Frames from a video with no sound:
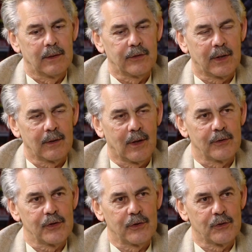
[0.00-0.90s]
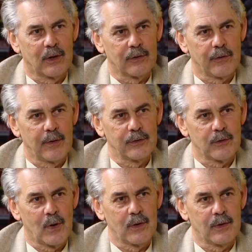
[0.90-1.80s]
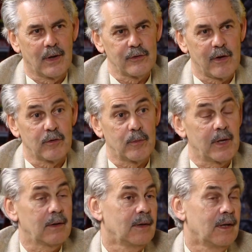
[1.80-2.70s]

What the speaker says: technology transferring to road cars, you have to be